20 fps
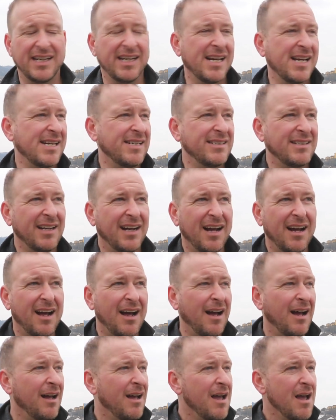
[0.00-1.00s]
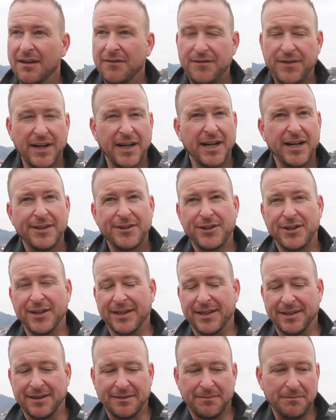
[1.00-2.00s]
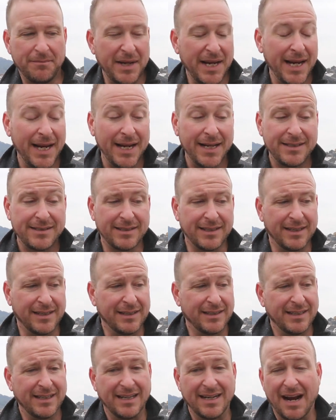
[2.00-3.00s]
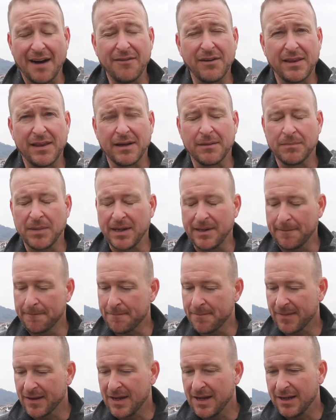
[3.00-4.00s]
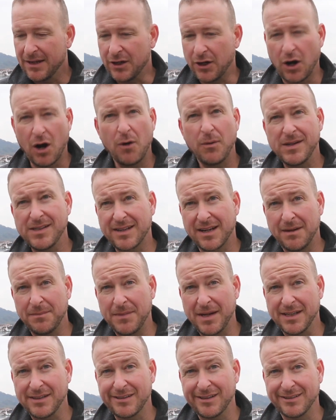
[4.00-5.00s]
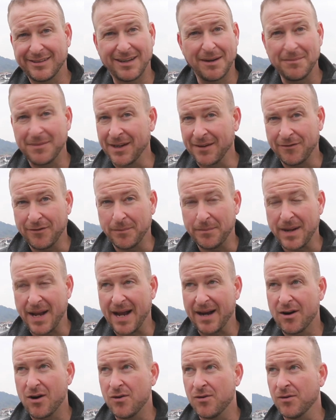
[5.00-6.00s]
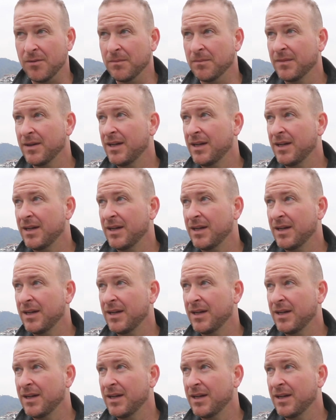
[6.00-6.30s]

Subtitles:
and fish and meats and everything, but you're always gonna miss something from back home.